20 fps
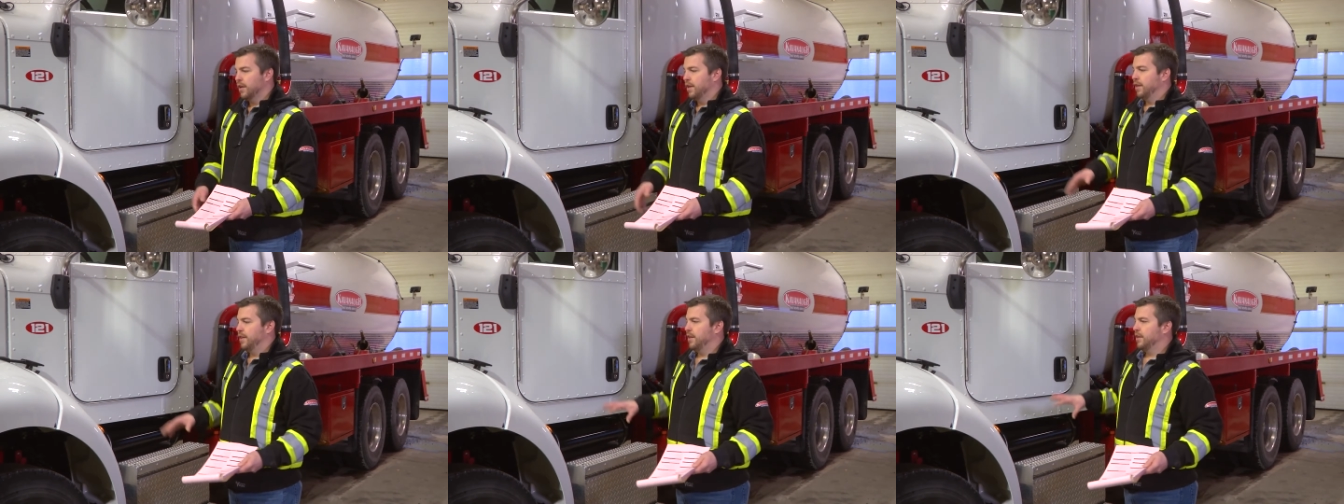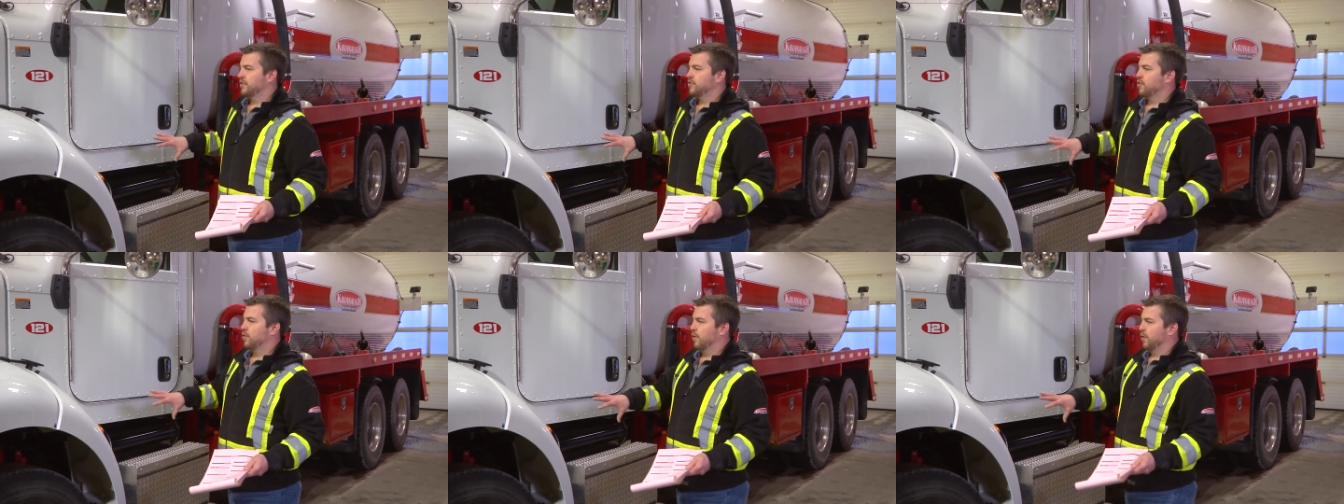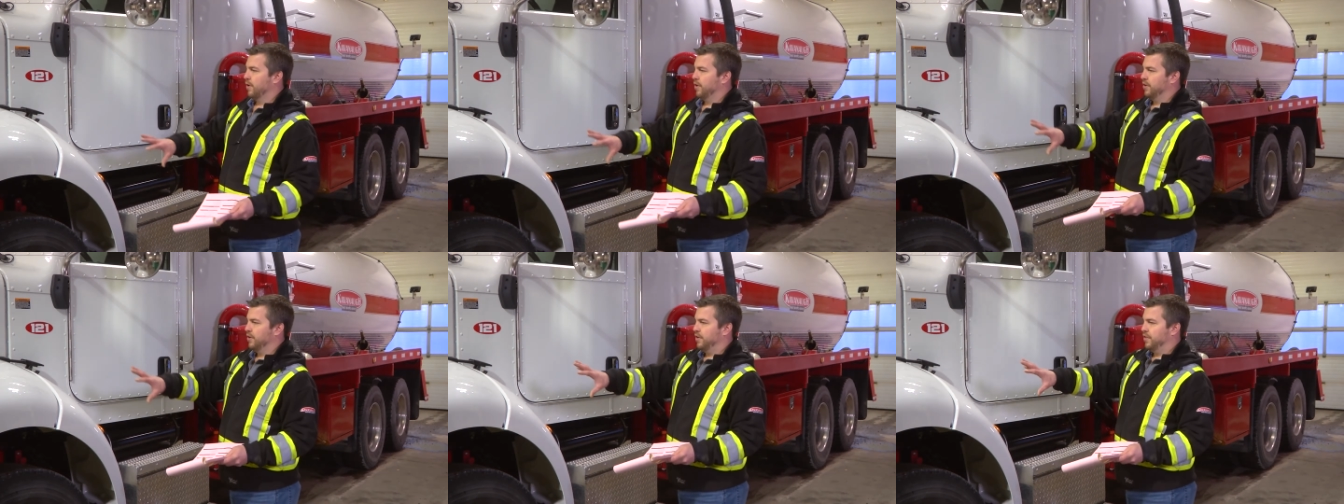this
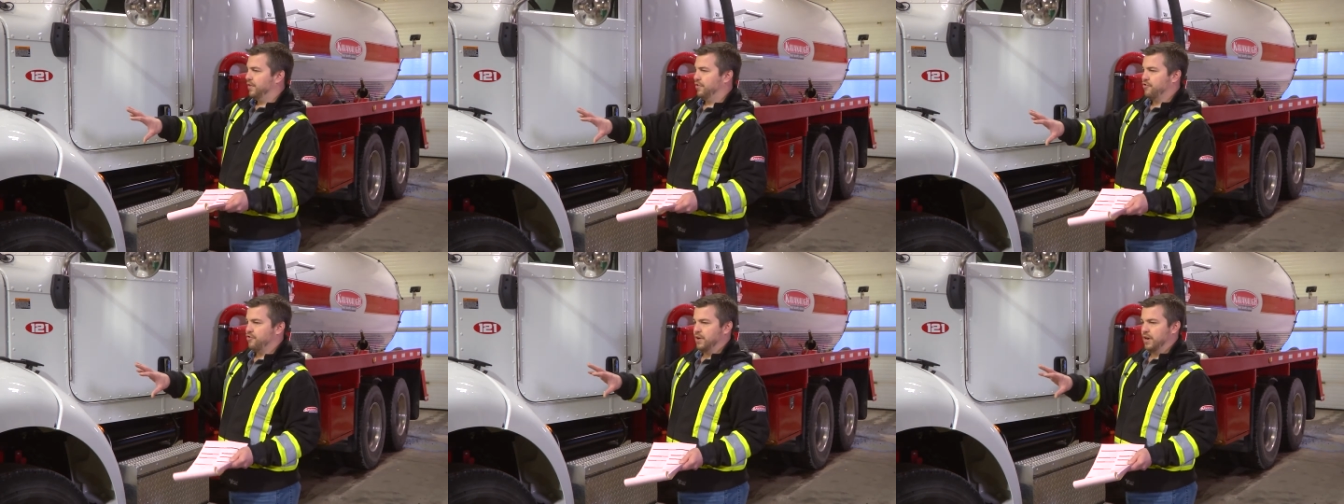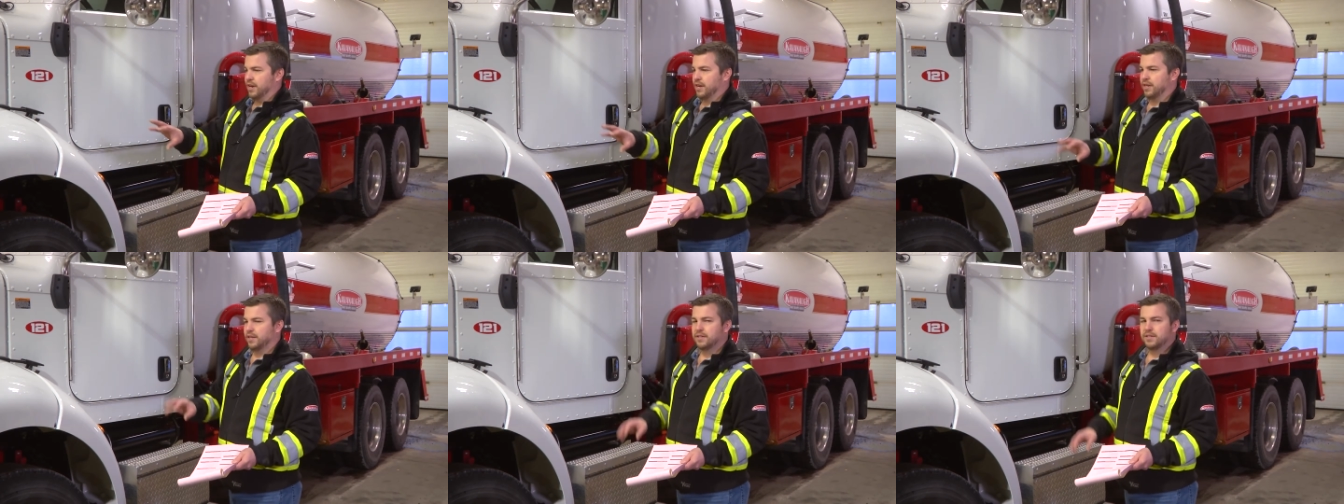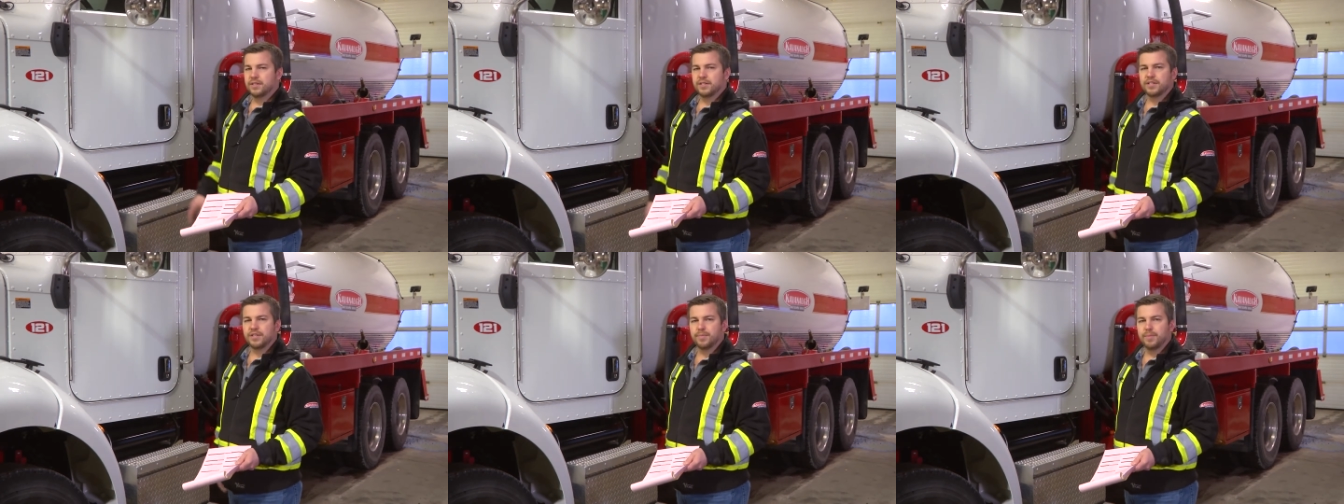corner of the truck and
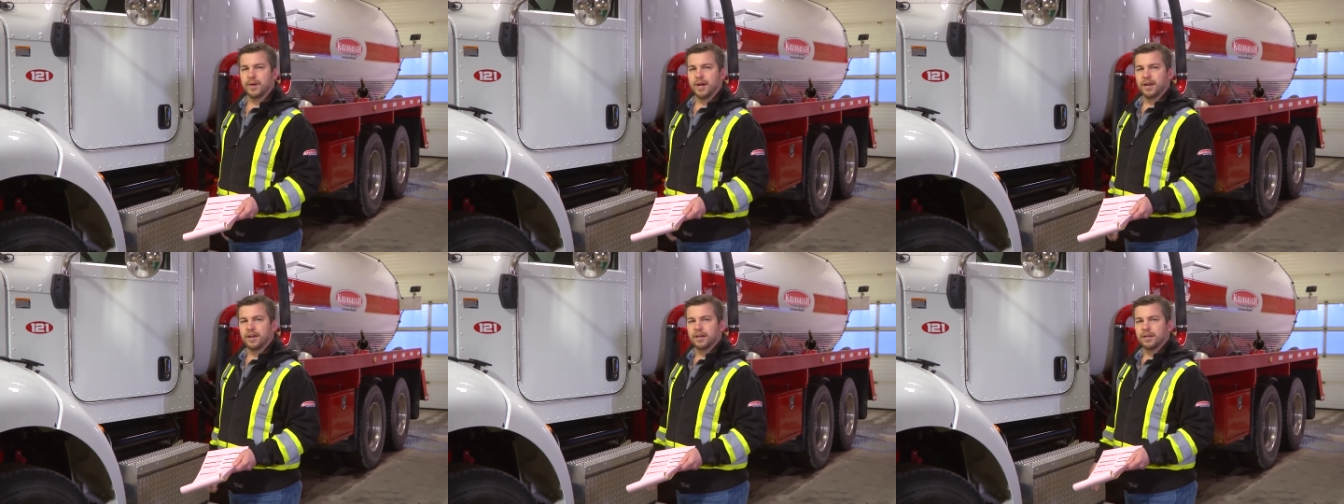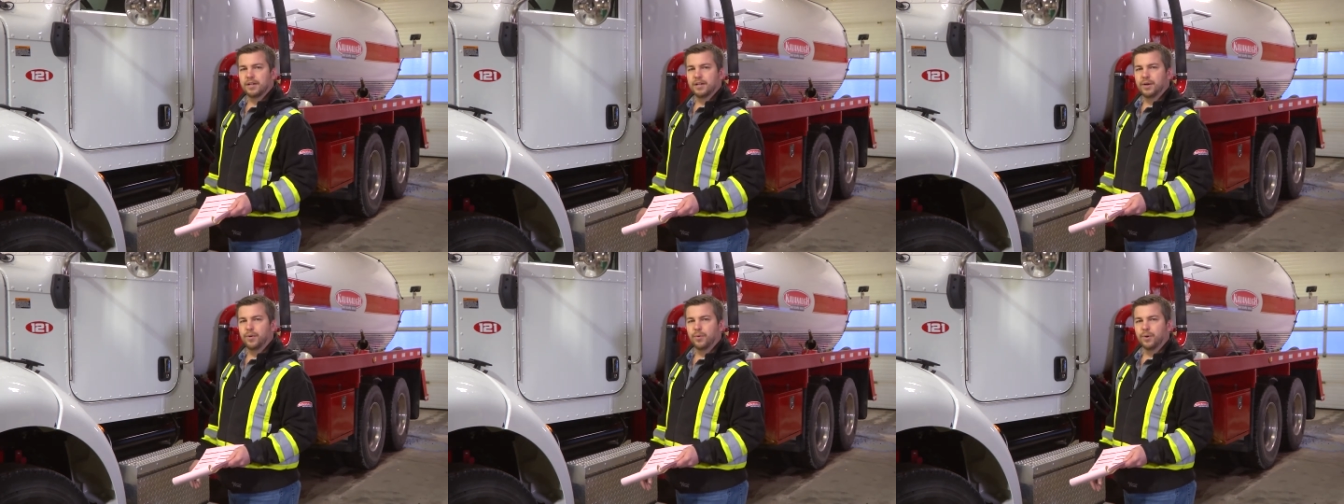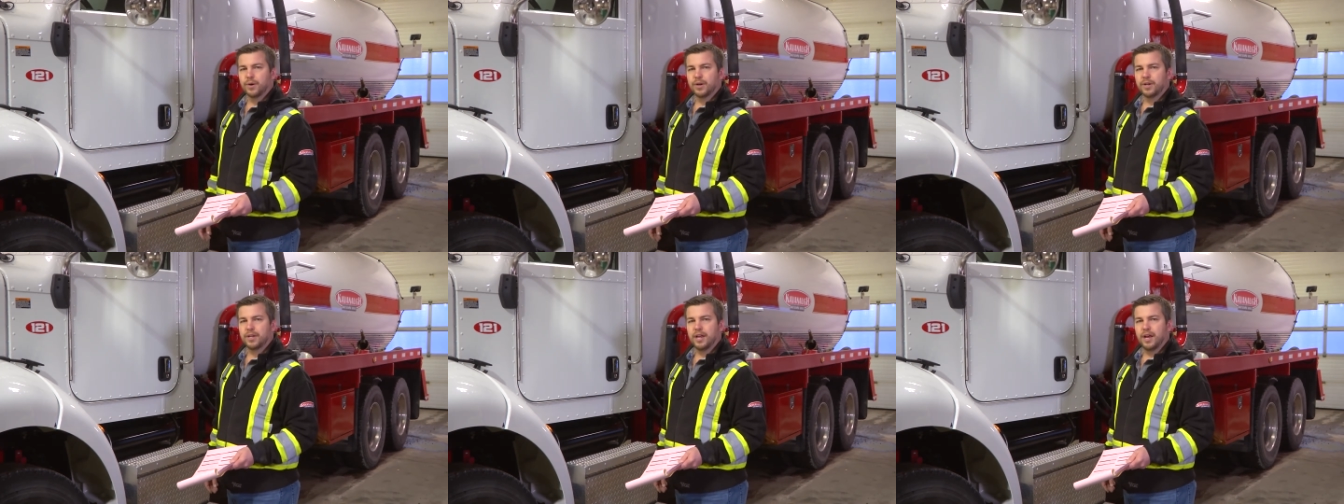systematically
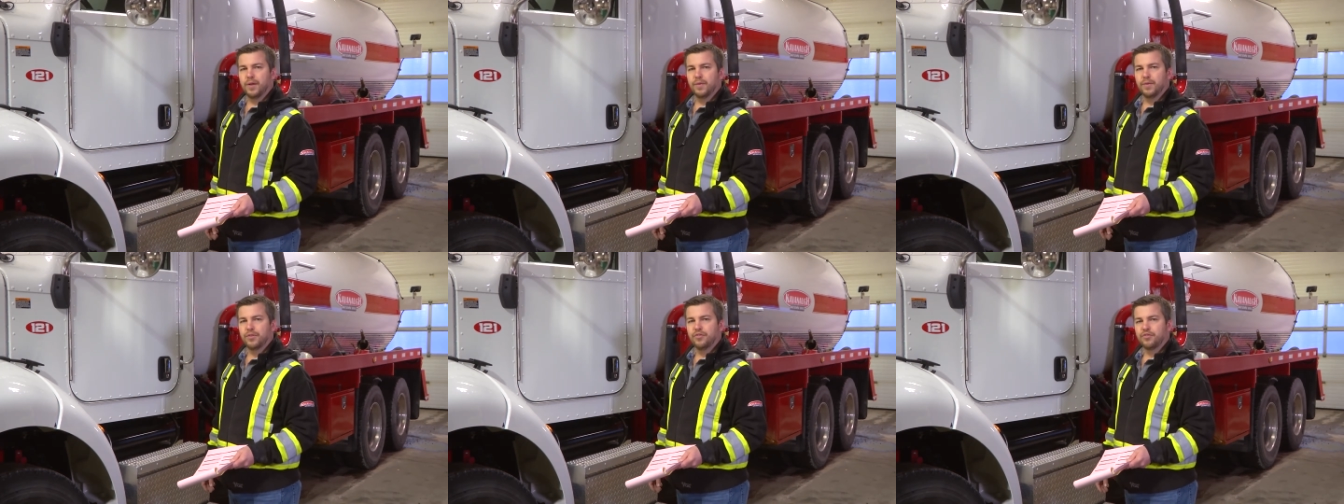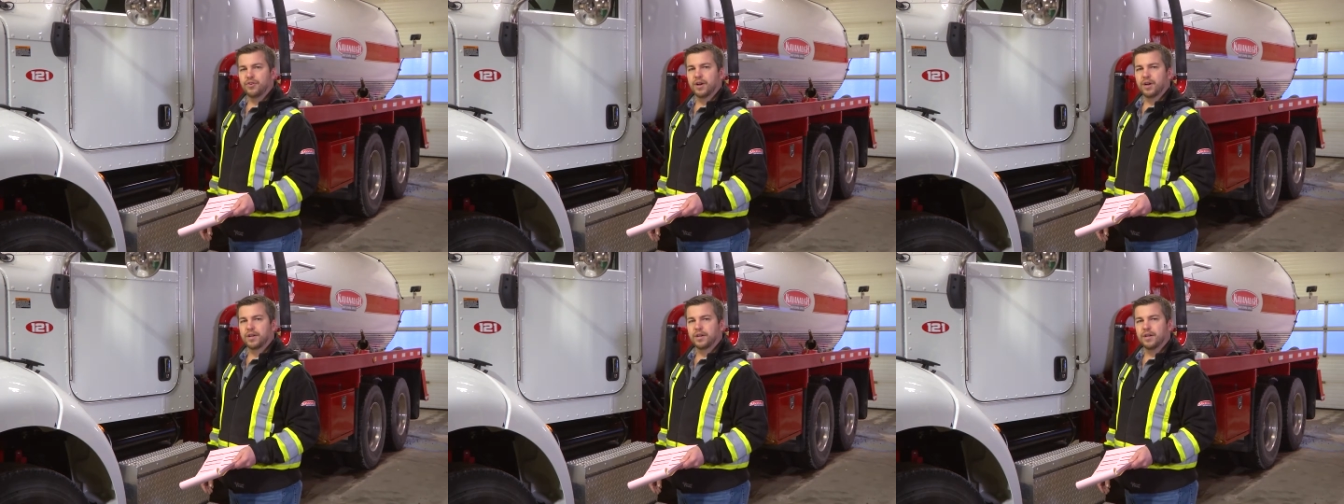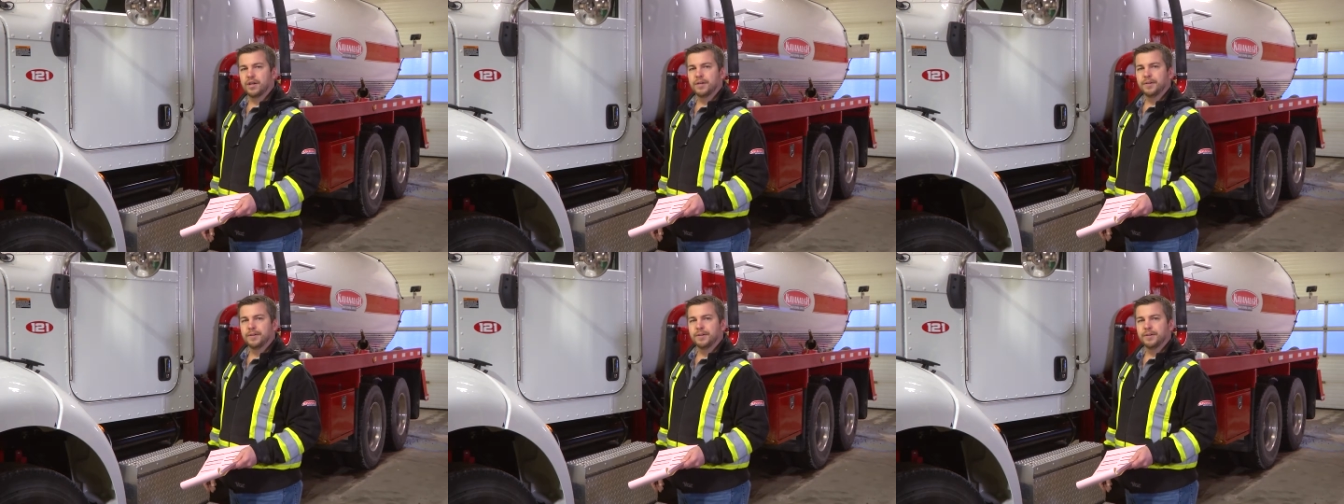work down the truck